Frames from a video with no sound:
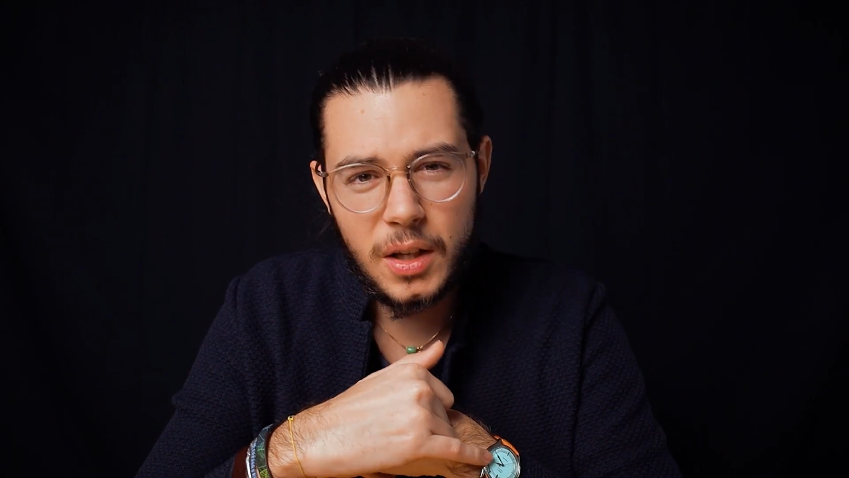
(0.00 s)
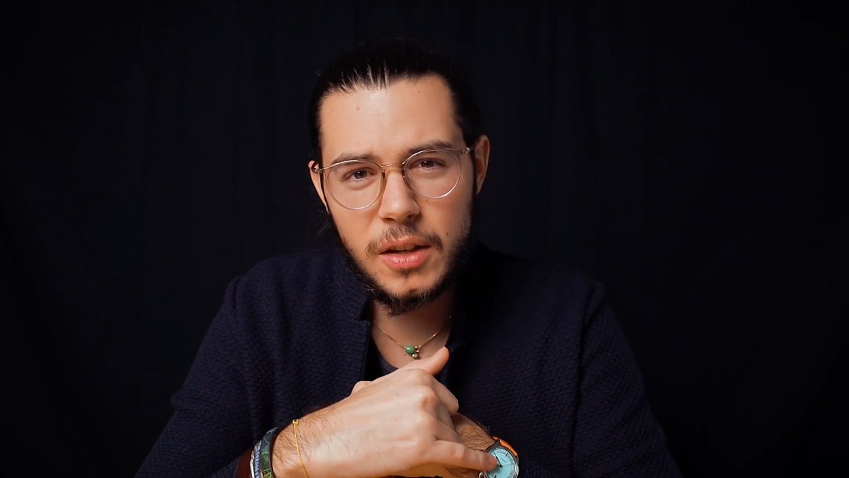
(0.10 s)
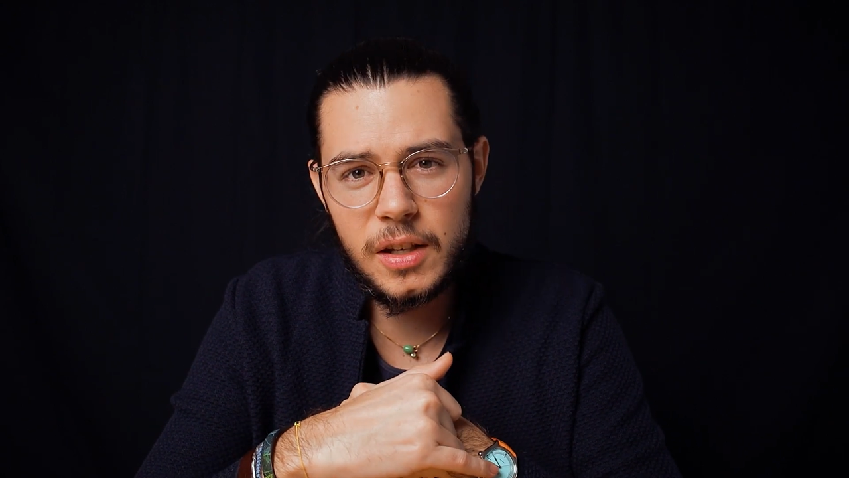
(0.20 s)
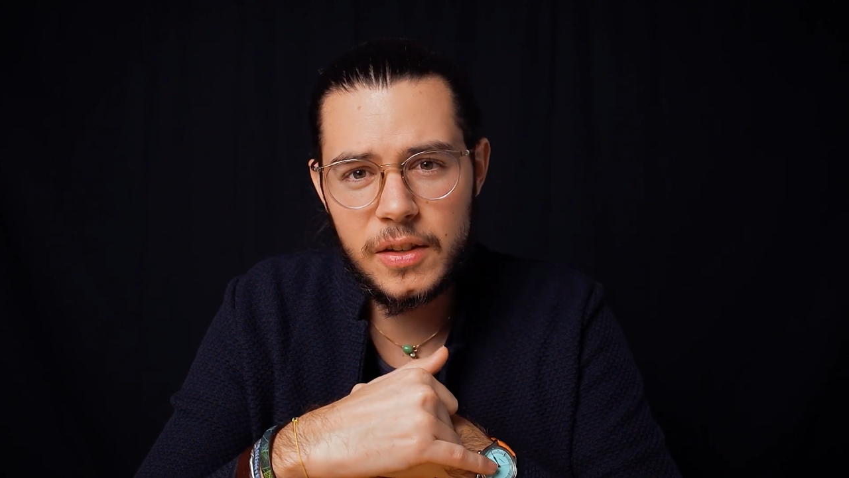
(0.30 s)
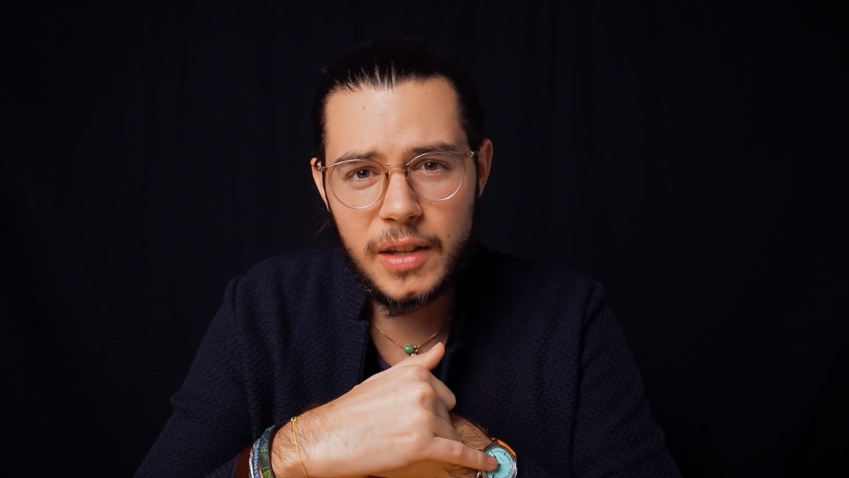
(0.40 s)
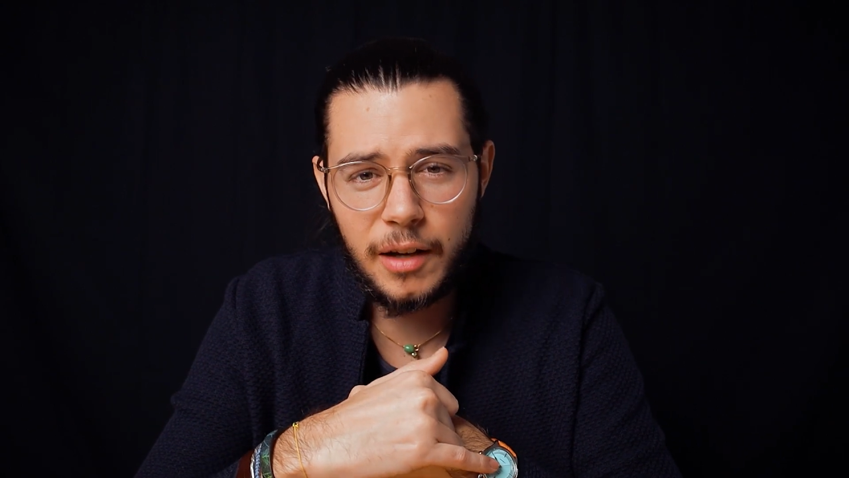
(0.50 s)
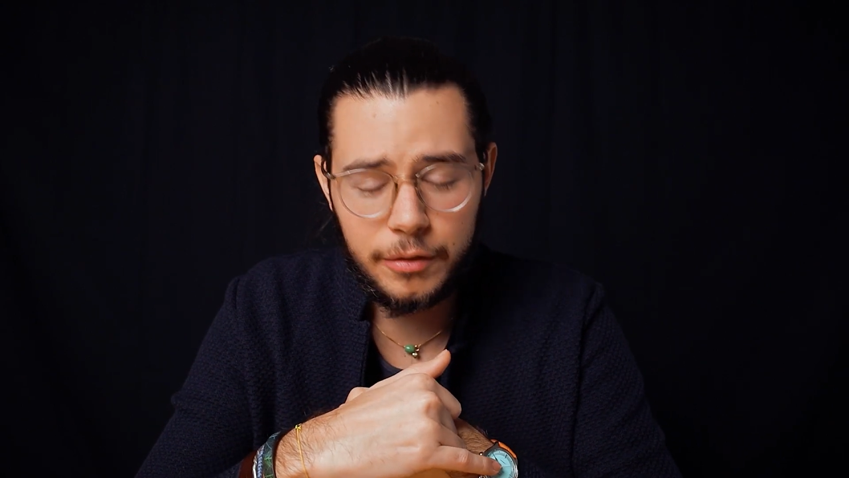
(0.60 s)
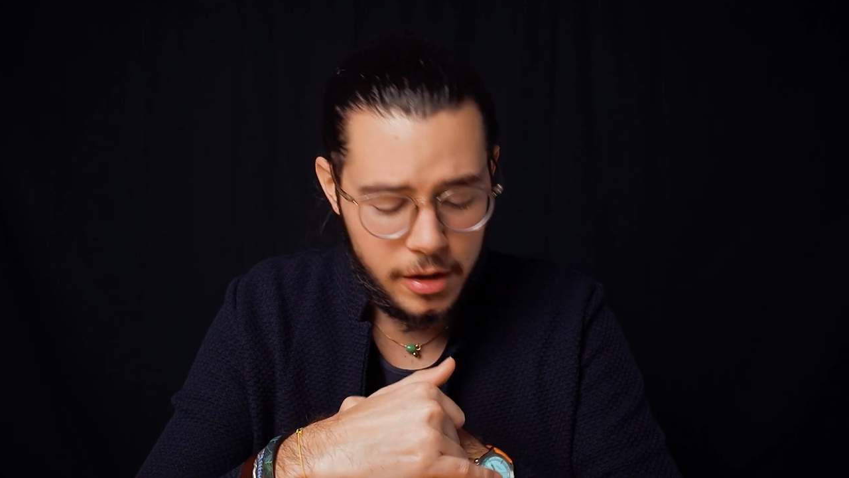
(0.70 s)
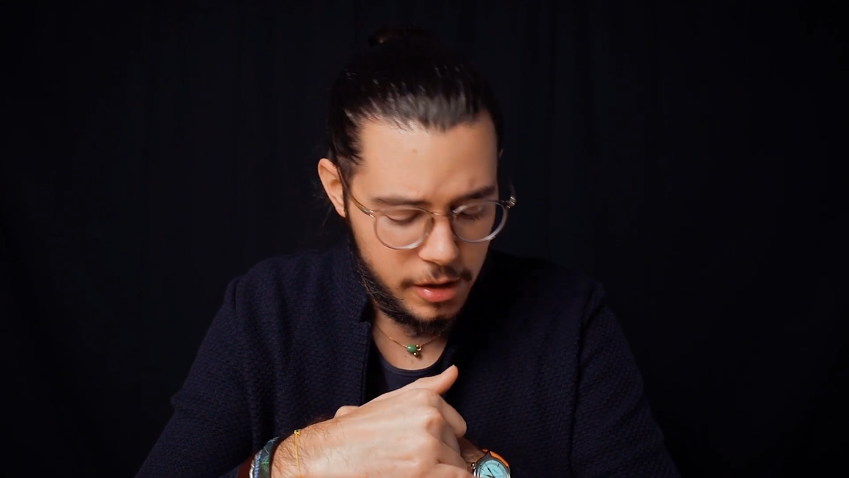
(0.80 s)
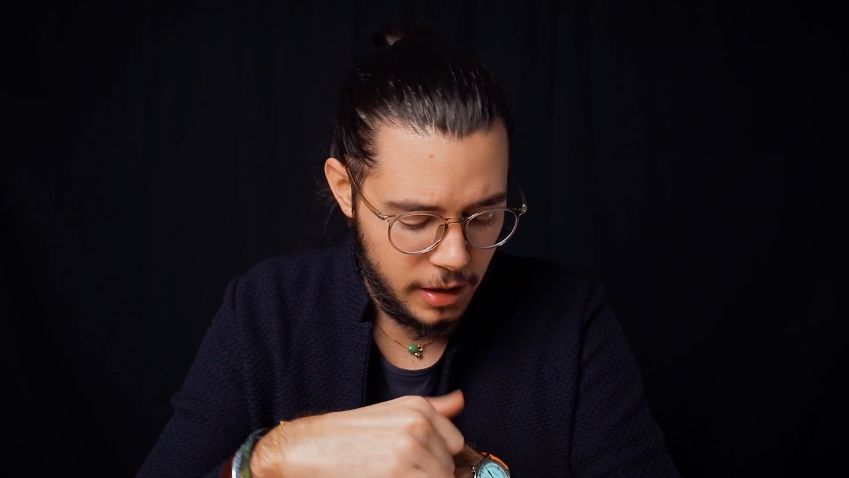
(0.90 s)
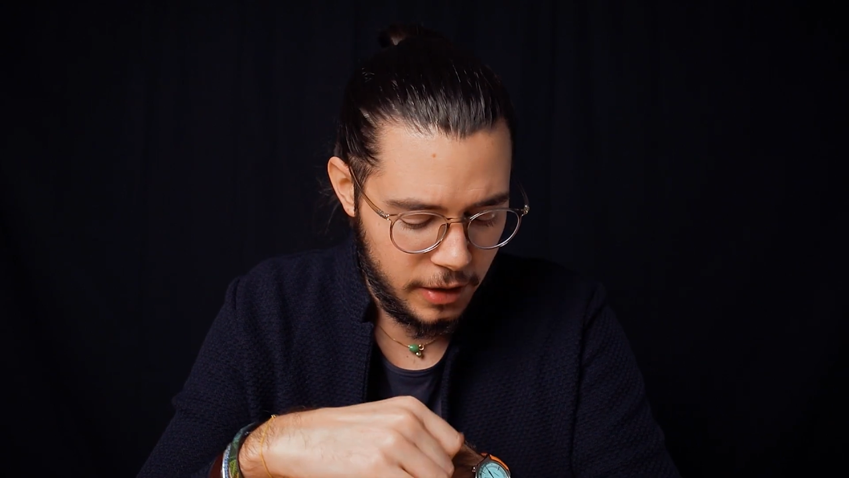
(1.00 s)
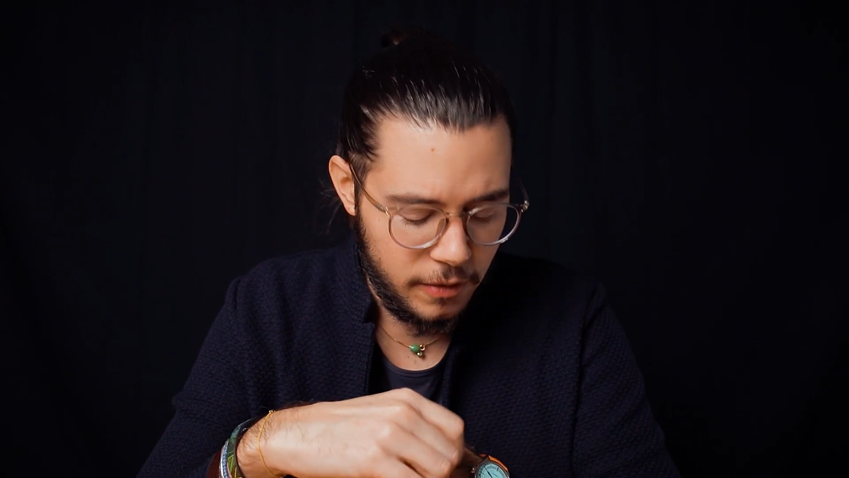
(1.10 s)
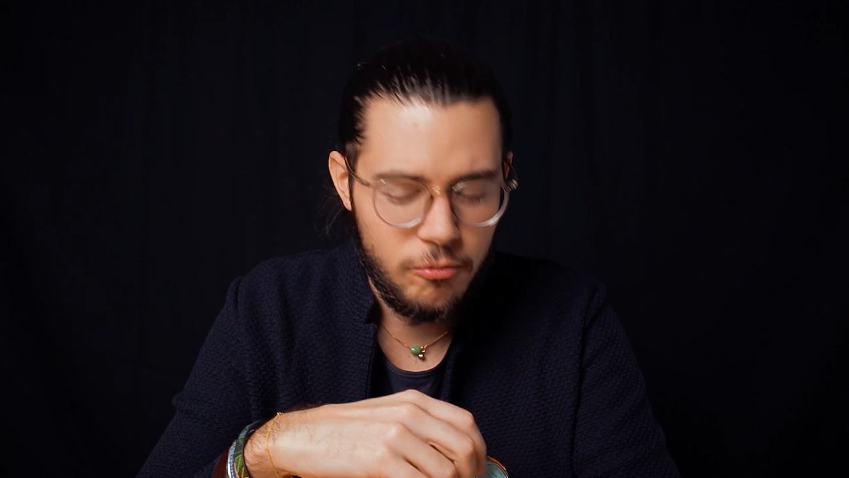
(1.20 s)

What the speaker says: the sapphire, it